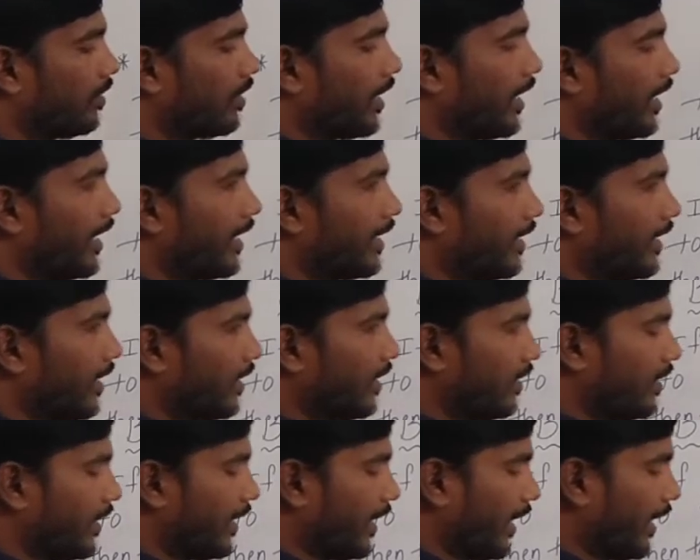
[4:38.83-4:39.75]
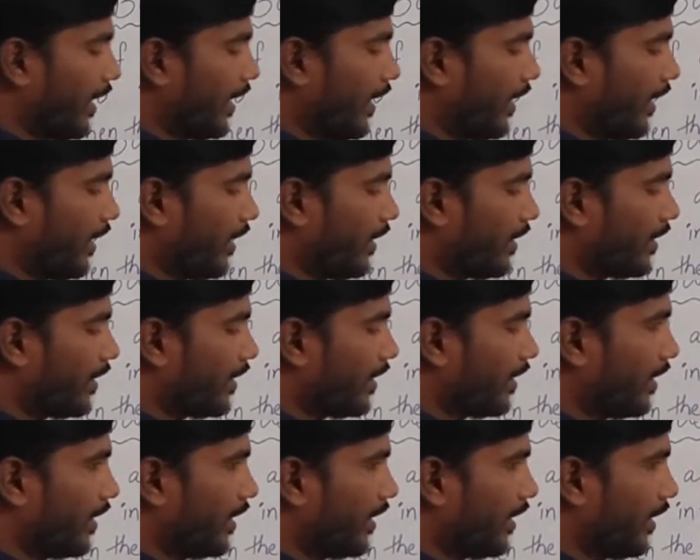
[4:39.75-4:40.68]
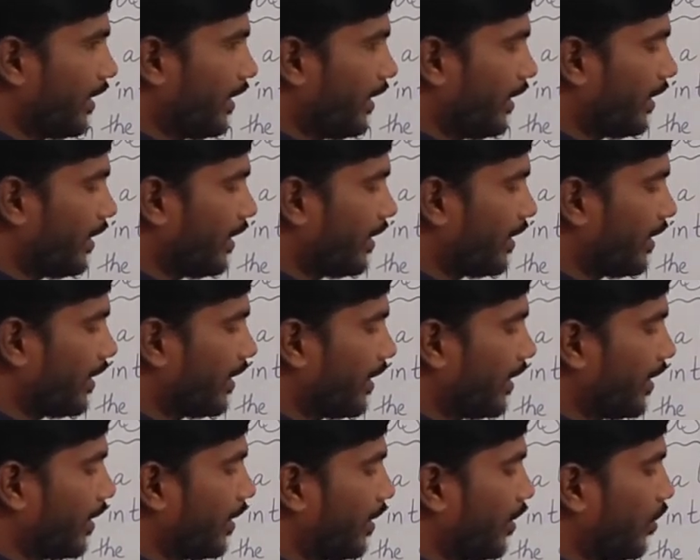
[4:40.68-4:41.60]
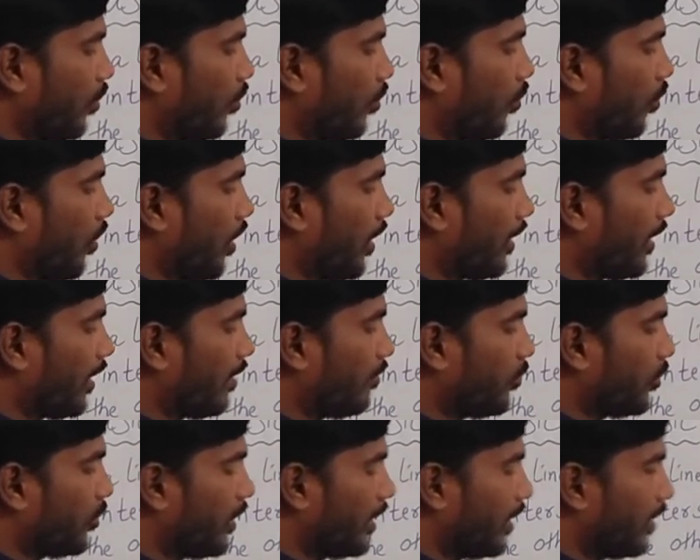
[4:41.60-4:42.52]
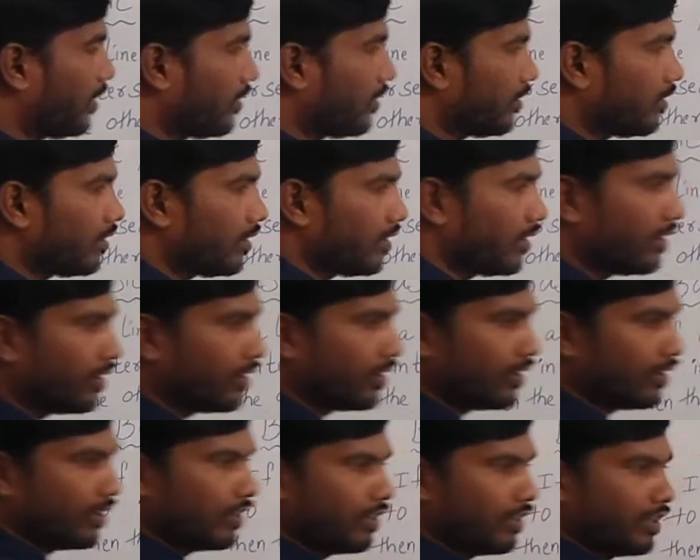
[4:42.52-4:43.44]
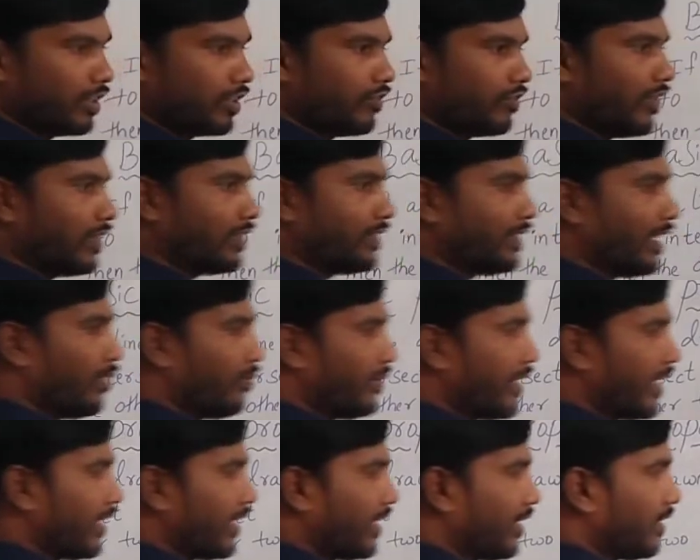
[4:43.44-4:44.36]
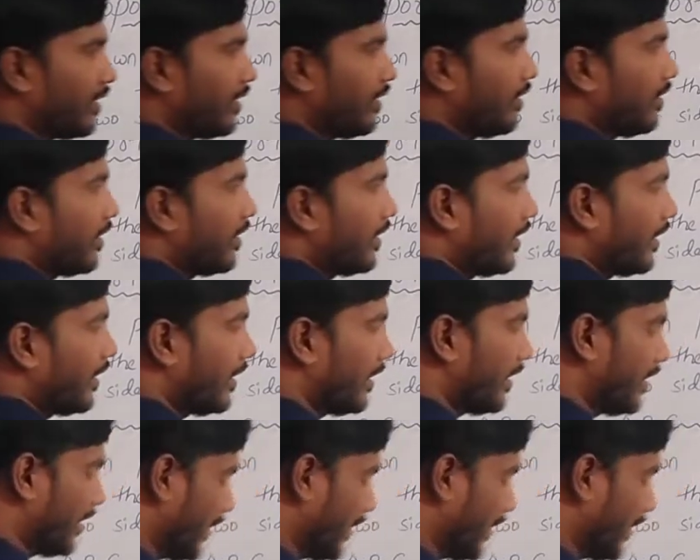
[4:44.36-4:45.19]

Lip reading: ADE. What I am doing? First I am taking AD